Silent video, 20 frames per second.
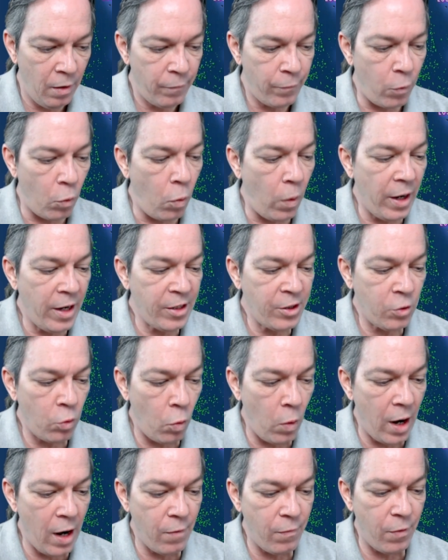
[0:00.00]
For
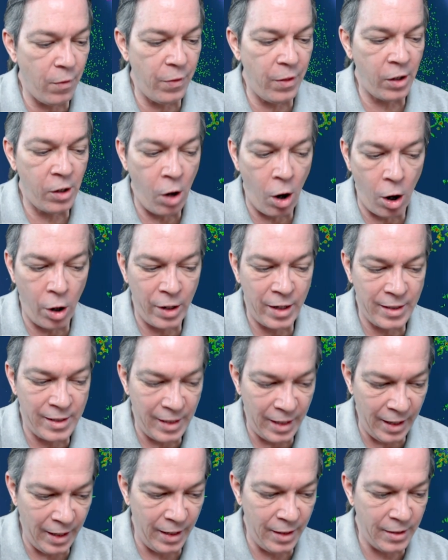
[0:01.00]
wheresoever the carcass
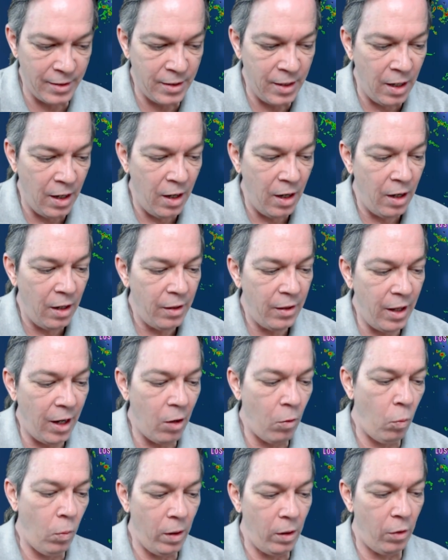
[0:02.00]
is,
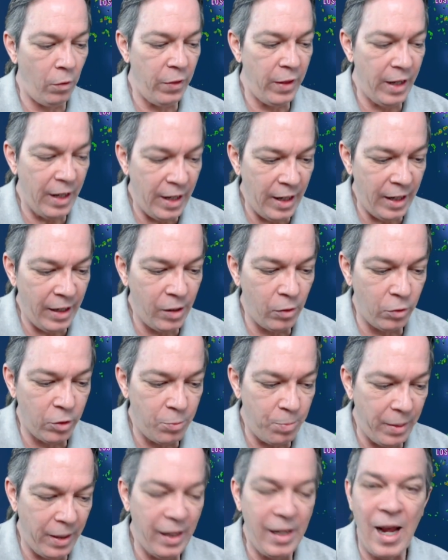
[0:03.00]
there will the eagles
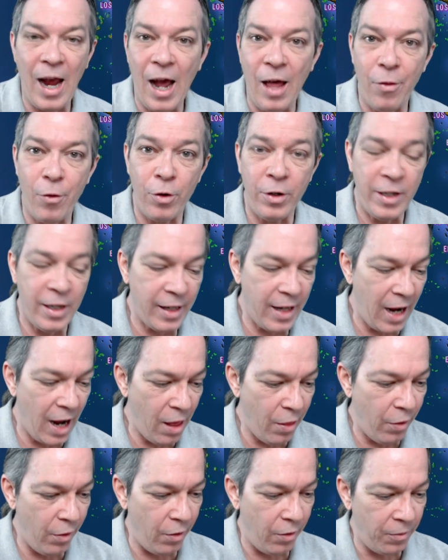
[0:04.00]
be gathered
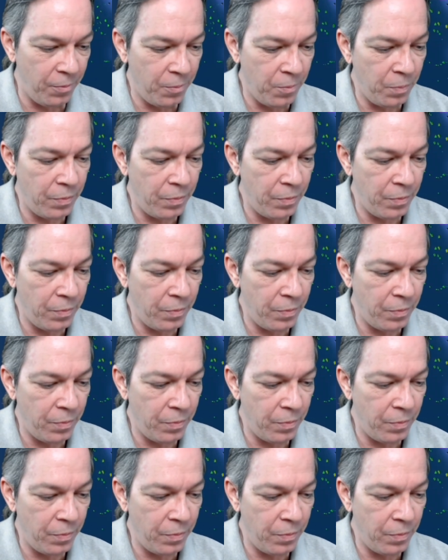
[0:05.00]
together.